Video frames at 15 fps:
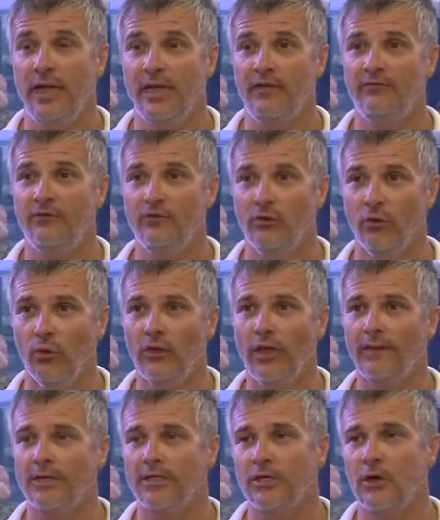And if you look
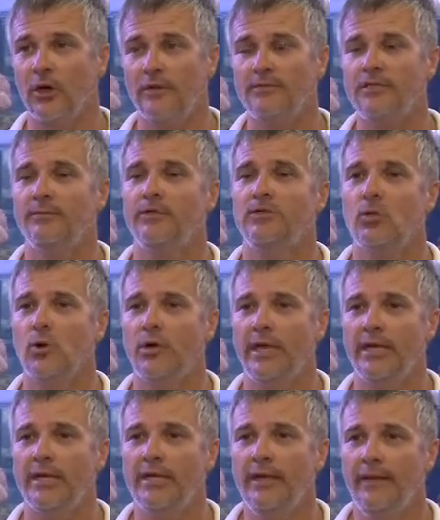at the times in
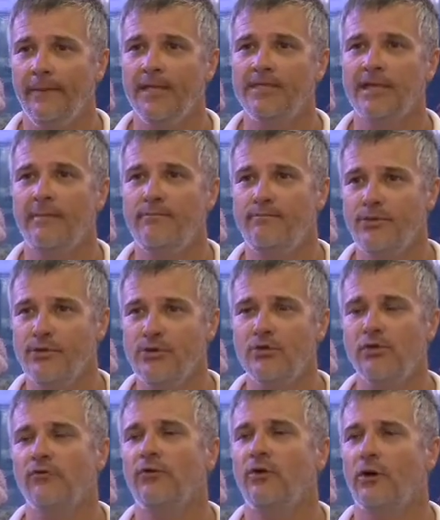between, there's a beautiful